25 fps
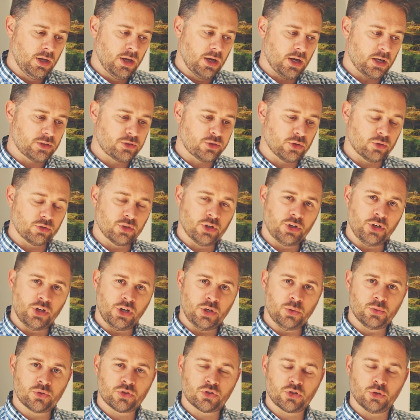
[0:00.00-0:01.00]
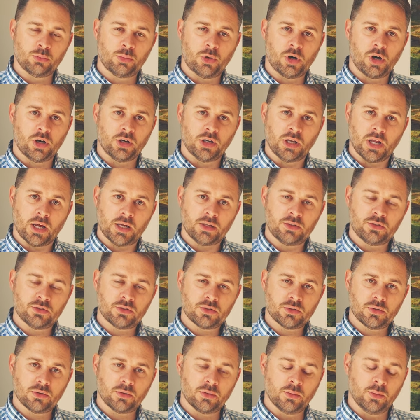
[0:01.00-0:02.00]
I took the new Summaron
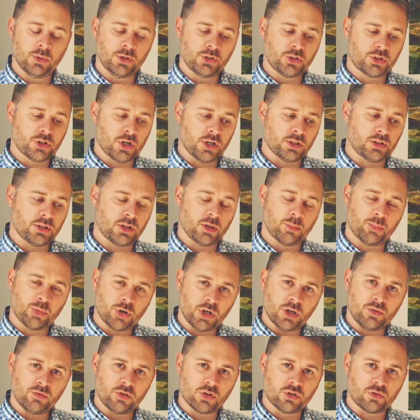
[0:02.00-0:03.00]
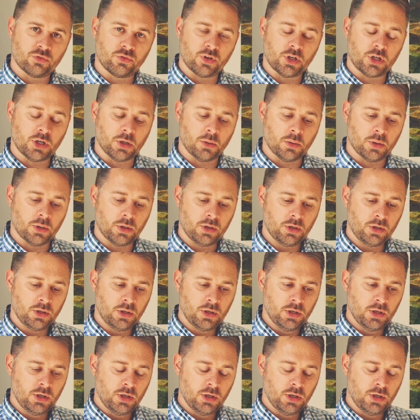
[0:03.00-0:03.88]
lens, which I did a previous video on,